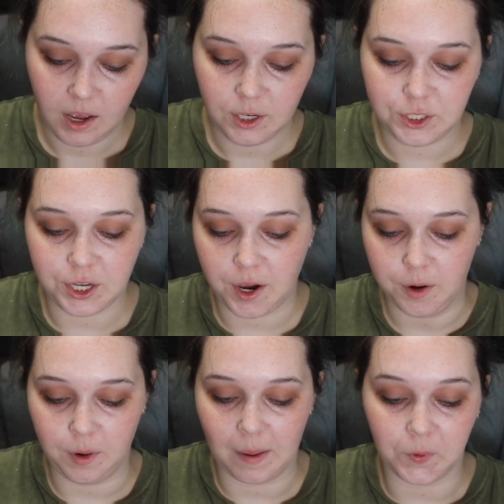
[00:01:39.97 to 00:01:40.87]

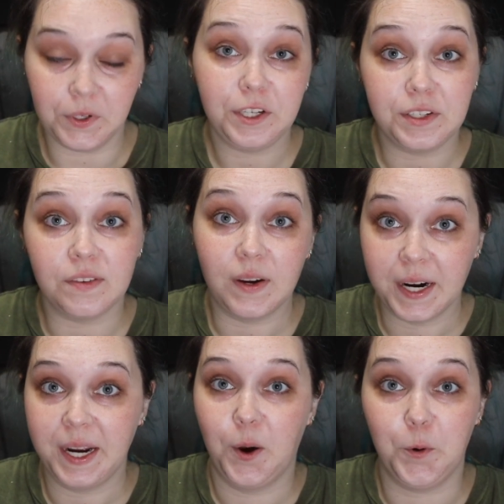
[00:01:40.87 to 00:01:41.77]
So I'm going to use a
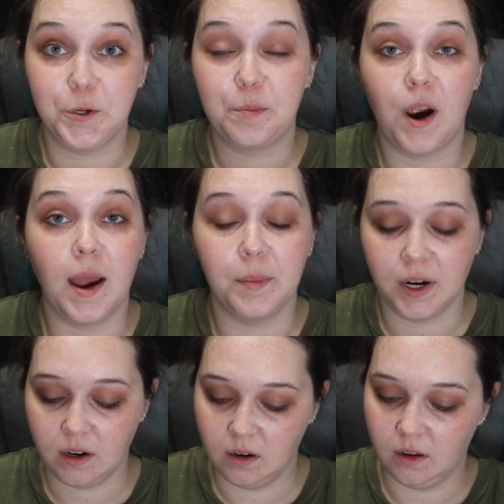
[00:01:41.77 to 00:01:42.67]
very old
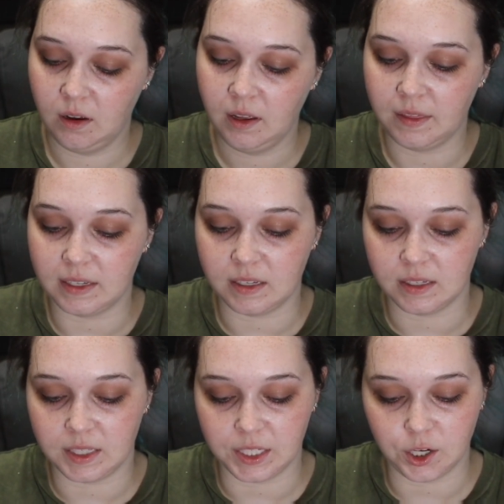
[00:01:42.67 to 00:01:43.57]
primer. This
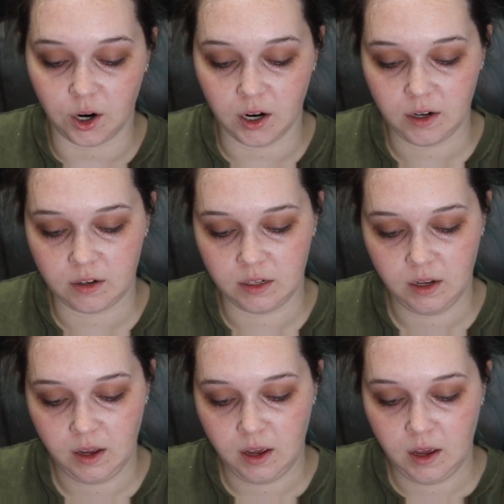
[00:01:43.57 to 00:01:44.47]
is the Tarte
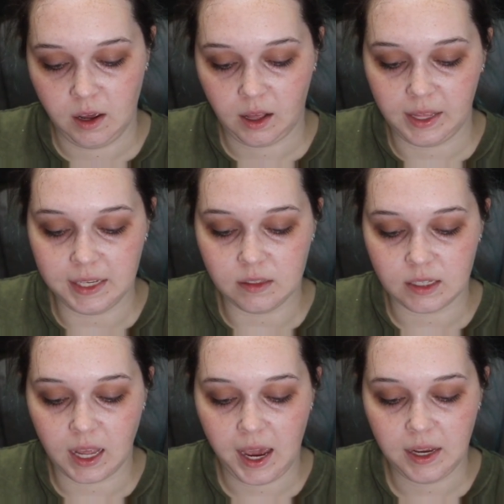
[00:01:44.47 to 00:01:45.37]
Clean
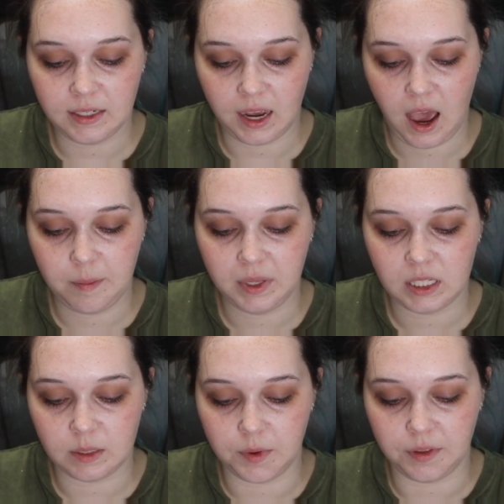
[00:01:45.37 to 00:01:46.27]
Slate
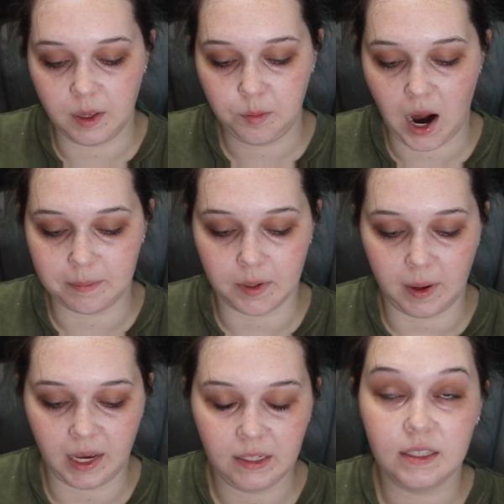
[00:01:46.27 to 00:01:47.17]
Timeless Smoothing Primer
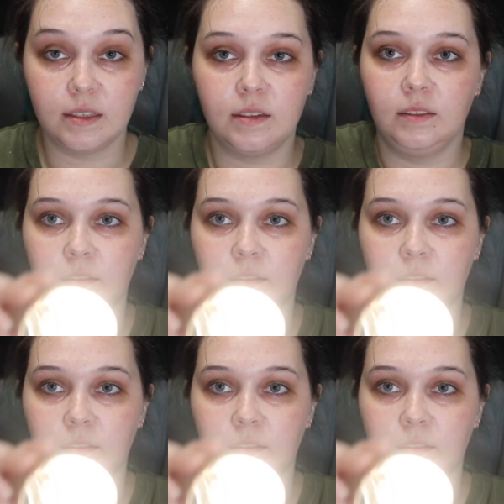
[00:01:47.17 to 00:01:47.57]
Base.